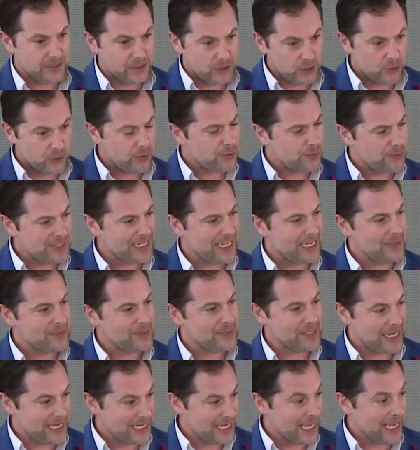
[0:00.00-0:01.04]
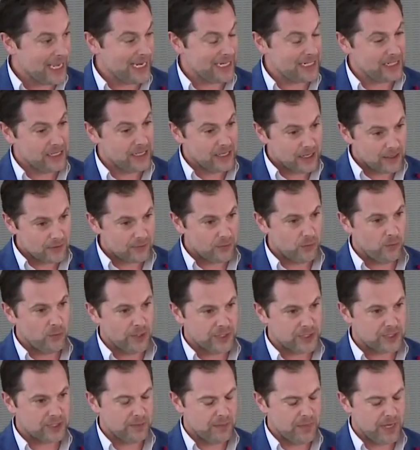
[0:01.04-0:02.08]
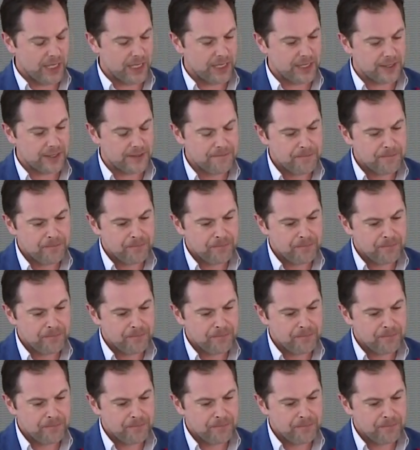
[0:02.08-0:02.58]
2 or 3 times a night from once a month.